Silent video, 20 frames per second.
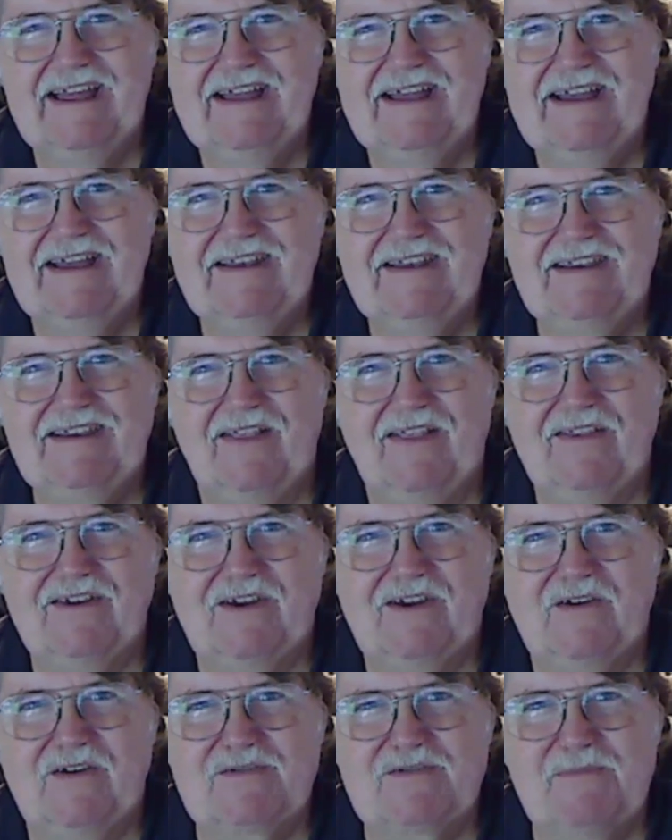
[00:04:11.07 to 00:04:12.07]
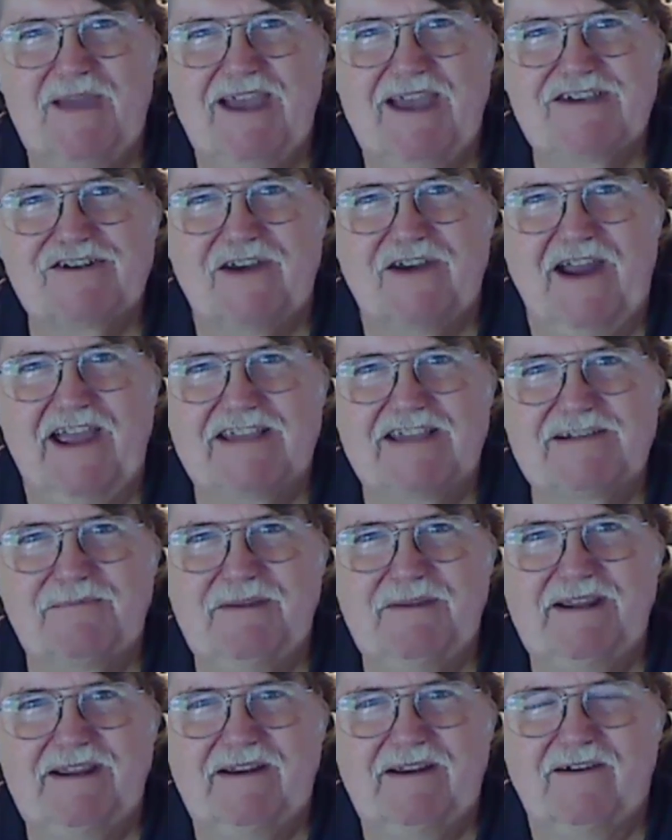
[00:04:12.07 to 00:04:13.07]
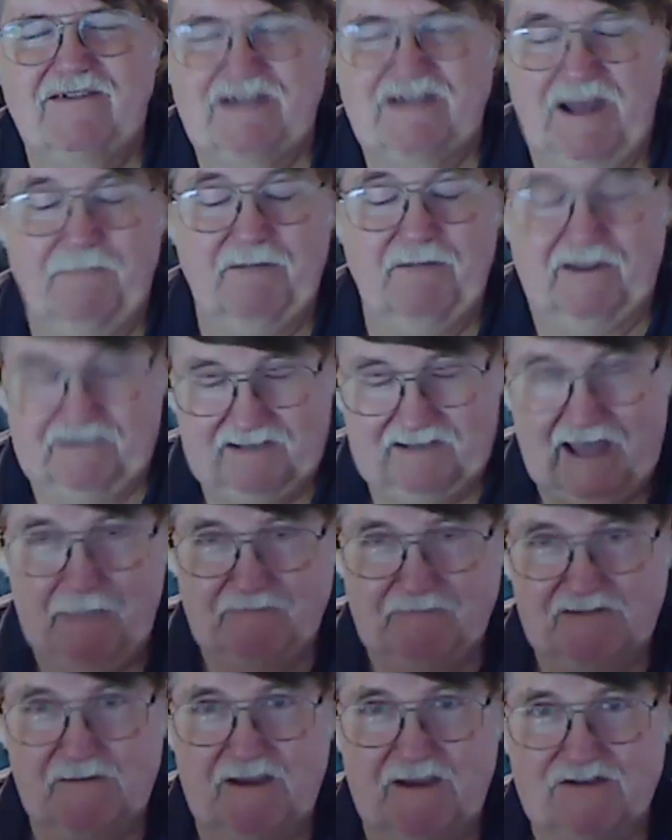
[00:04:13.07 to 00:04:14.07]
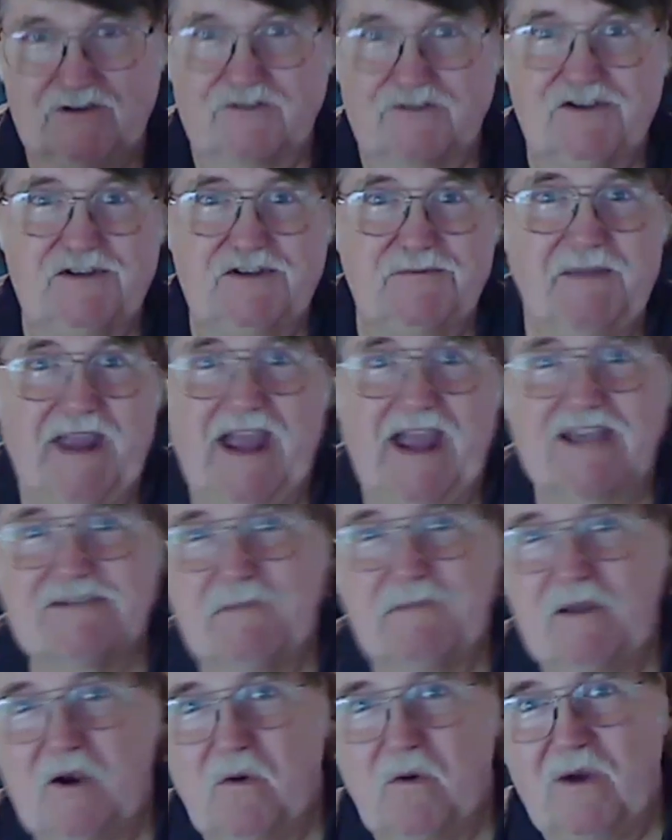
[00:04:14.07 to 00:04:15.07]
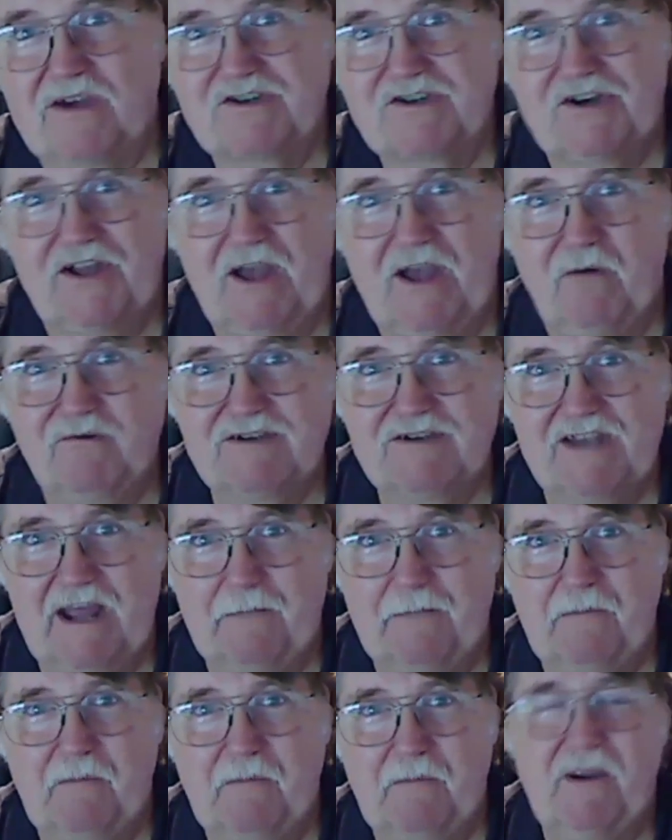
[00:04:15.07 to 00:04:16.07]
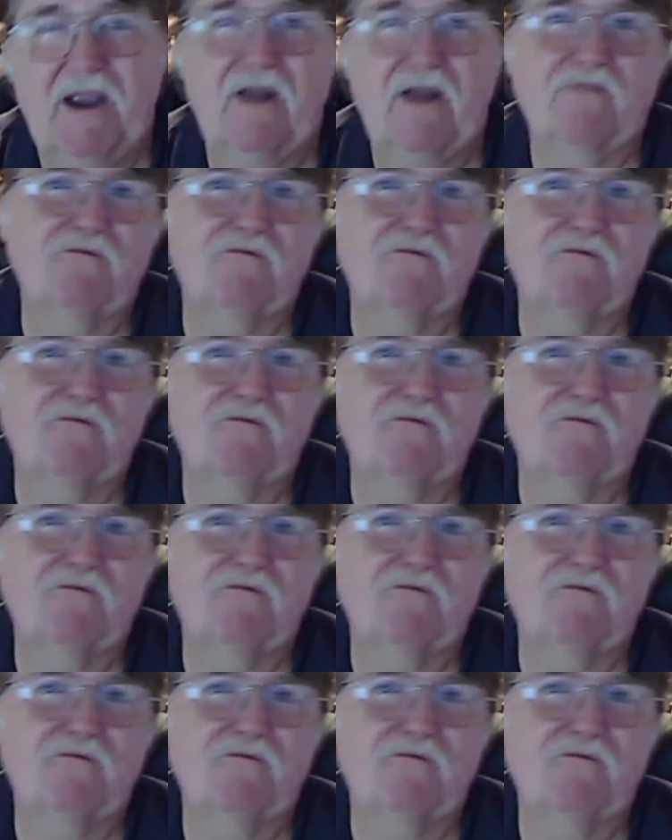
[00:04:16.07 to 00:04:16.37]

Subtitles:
until the Toastmaster asked me, or Table Topics Master, asked me a question I was not prepared